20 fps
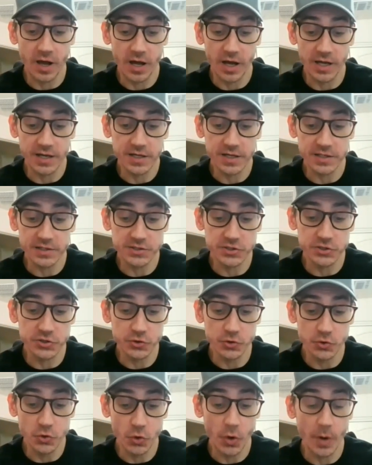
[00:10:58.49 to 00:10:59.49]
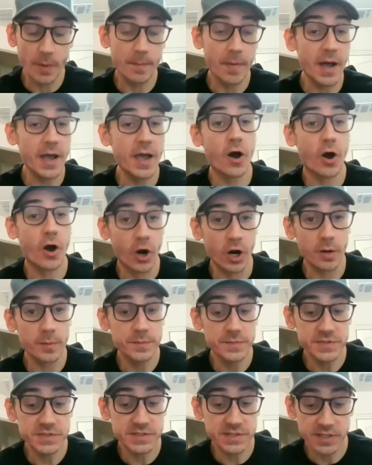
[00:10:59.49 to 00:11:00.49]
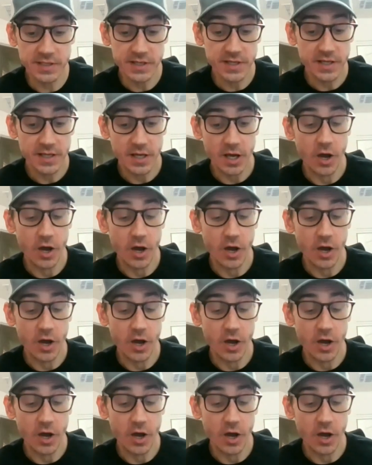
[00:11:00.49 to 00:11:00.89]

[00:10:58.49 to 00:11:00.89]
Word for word: on to my arms.